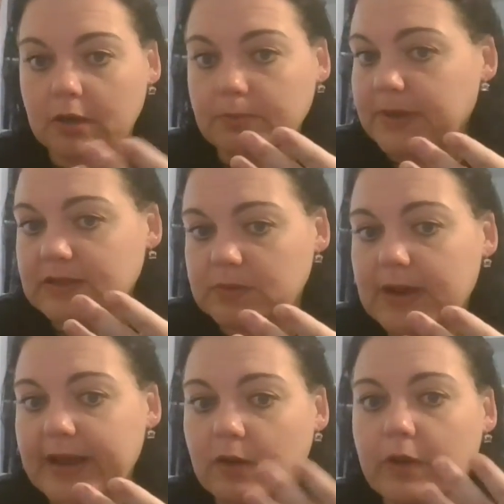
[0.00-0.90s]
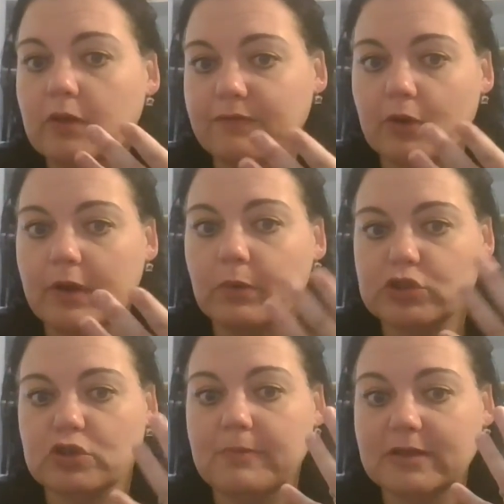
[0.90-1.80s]
inspired when you're following
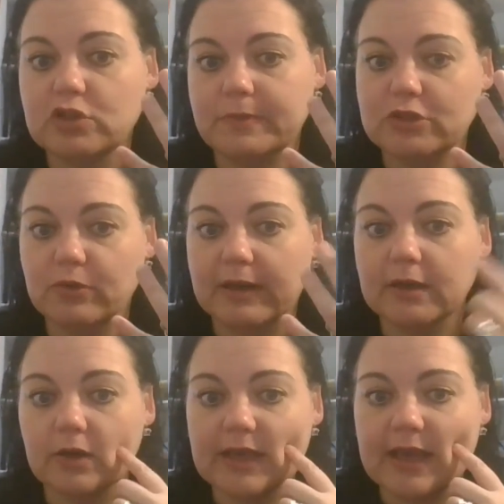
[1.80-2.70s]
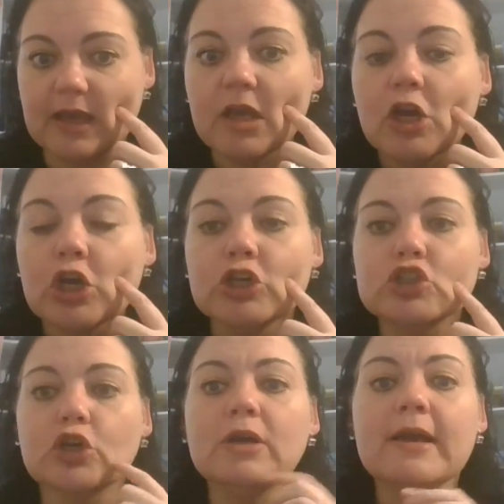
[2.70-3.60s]
what you're meant to be doing. Okay,
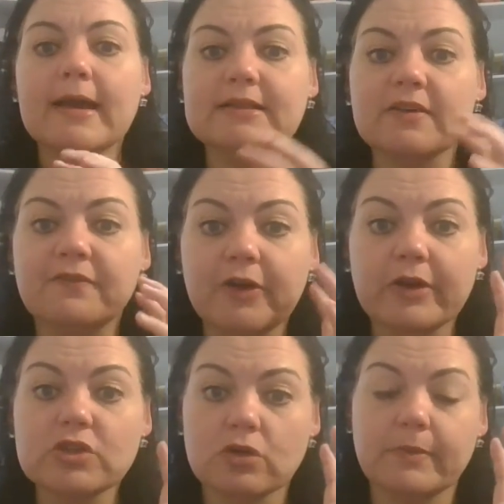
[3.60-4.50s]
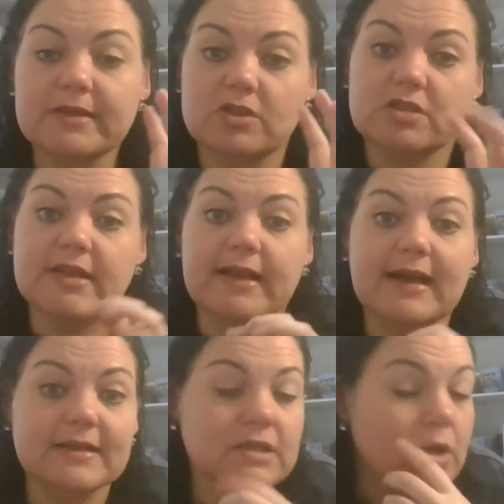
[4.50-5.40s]
so it's a very strong message today,
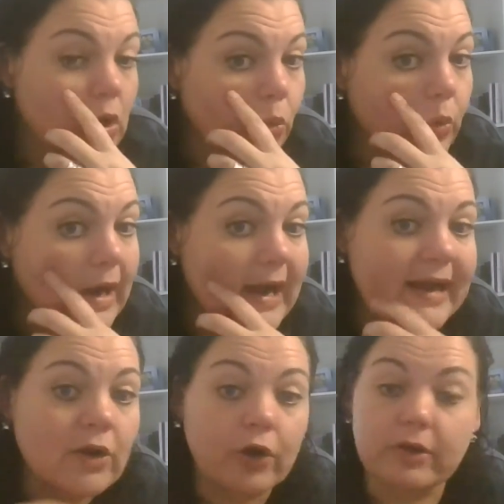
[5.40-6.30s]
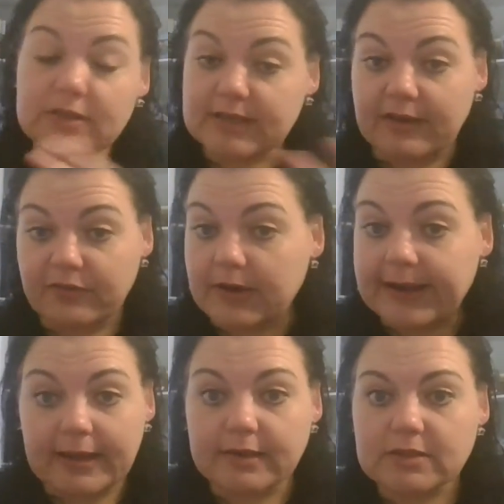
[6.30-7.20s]
guys. I know it's tough.
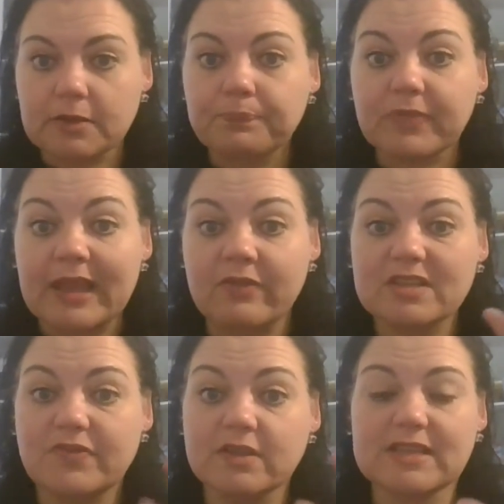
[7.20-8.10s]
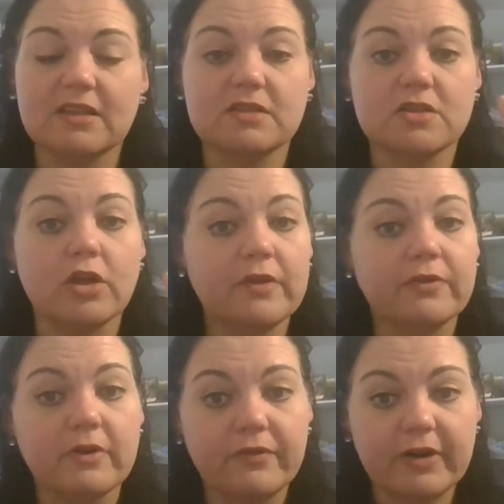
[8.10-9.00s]
I get it. And this feels like this is only
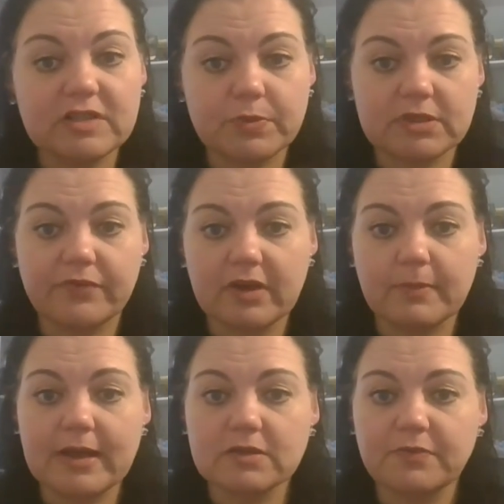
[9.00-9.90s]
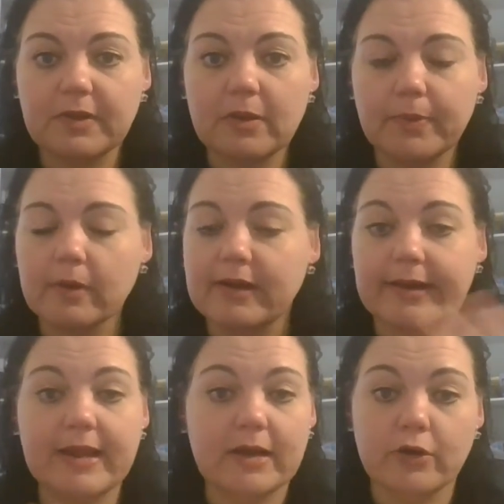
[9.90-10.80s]
for a very specific amount of people. And
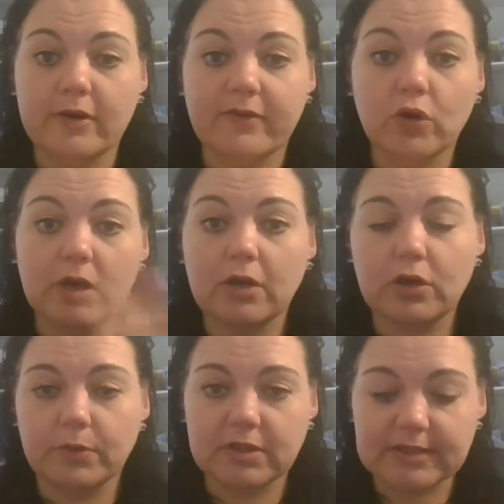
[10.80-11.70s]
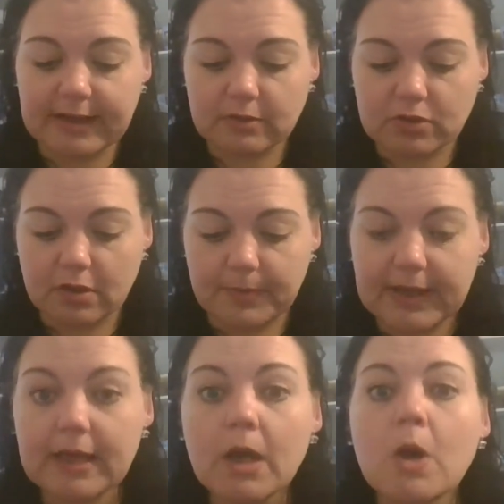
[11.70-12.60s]
again, I don't have a cooking clue what the title is going to
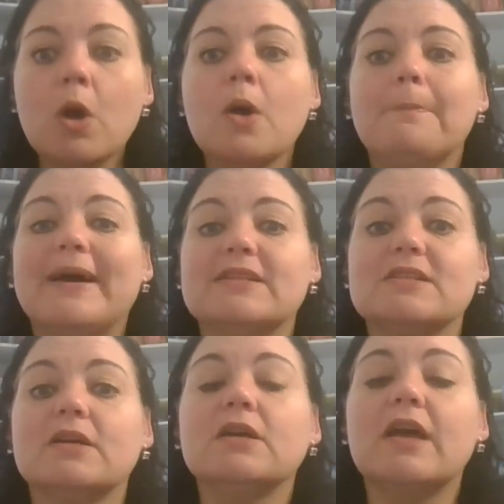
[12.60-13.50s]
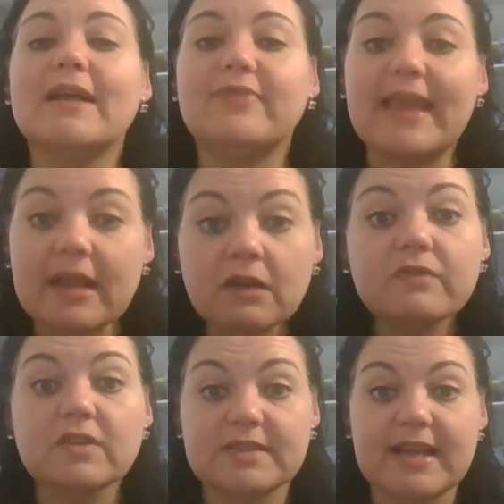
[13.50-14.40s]
be. But at the end
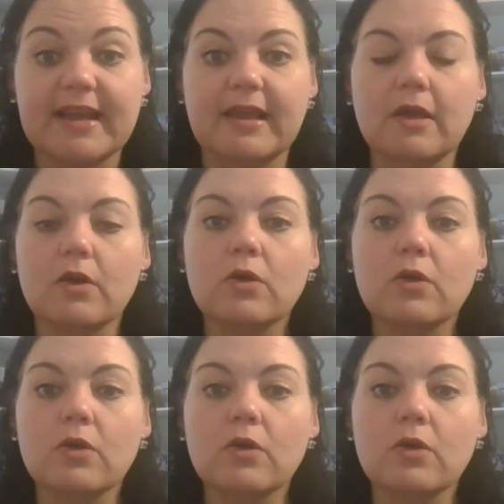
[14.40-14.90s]
of the day,